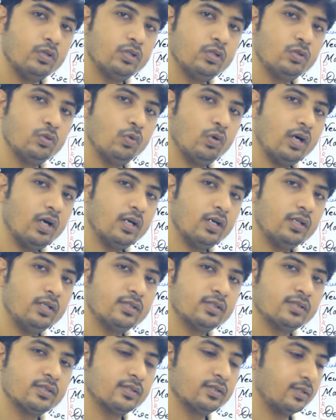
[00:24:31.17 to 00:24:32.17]

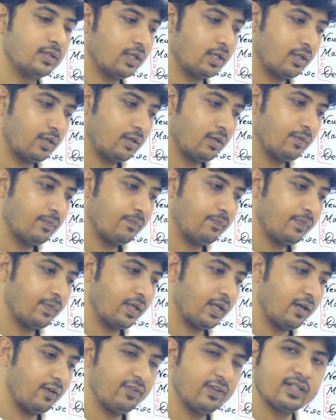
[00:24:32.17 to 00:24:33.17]
towards the
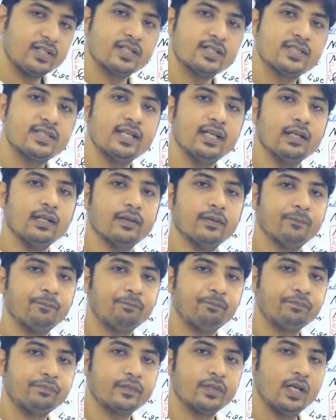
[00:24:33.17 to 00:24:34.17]
affected cell
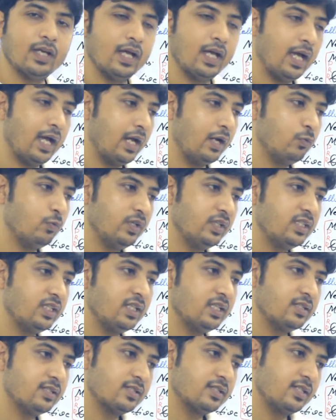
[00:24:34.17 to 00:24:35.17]
and with
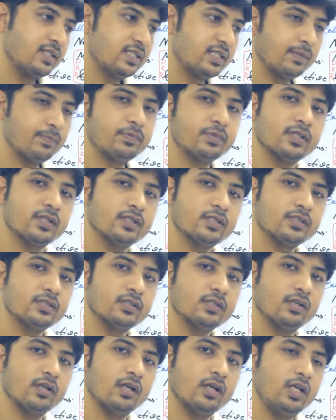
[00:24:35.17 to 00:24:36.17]
its receptors
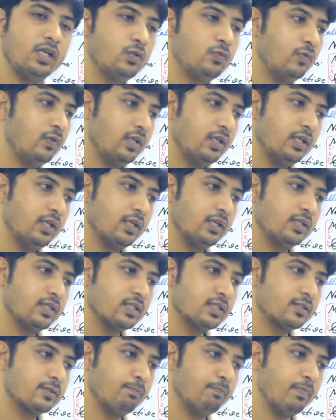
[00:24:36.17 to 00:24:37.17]
it will
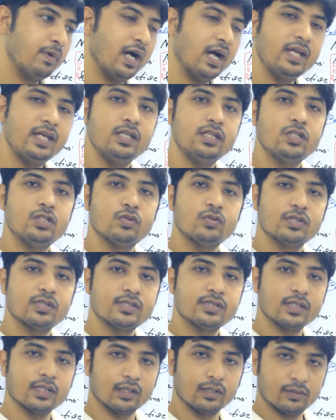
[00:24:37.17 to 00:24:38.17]
just bind to the
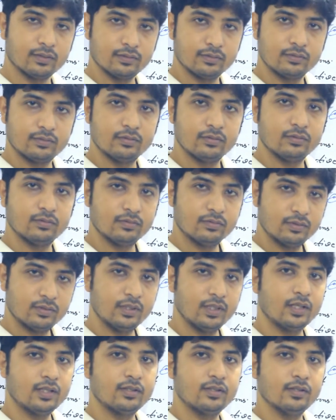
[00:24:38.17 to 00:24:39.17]
cell,
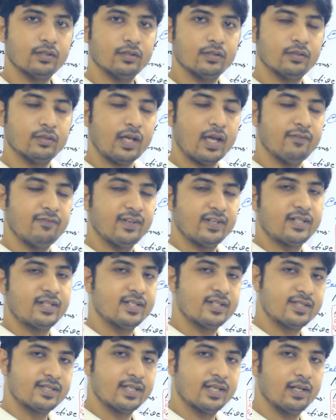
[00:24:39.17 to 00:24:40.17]
that
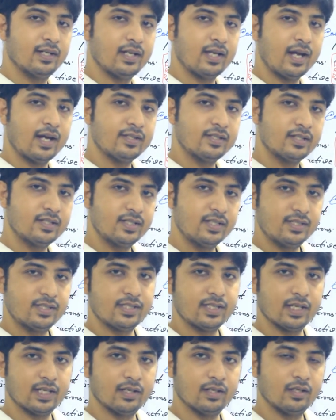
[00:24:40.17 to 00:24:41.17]
affected cell and the T
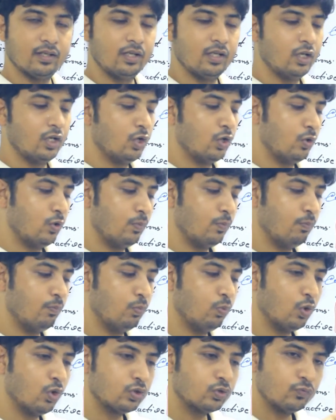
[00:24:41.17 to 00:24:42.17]
cell
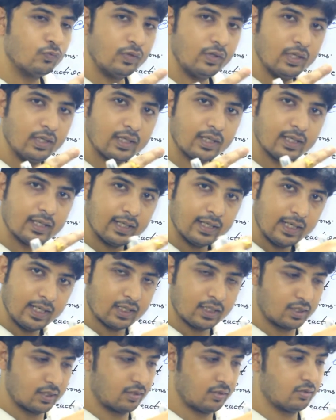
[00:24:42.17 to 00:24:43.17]
both will
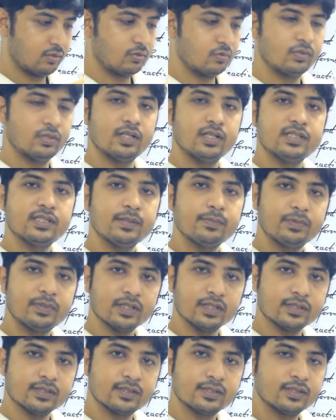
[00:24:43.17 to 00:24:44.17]
connect through the
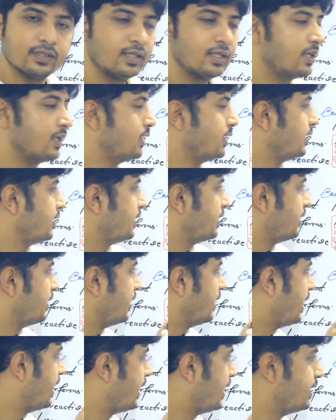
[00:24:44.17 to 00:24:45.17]
receptors,
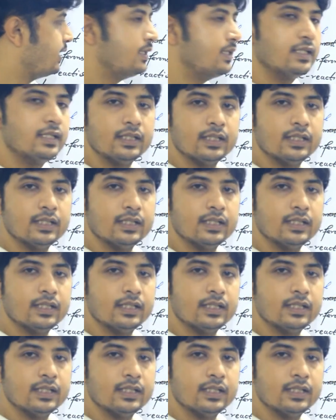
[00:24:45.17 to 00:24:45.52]
and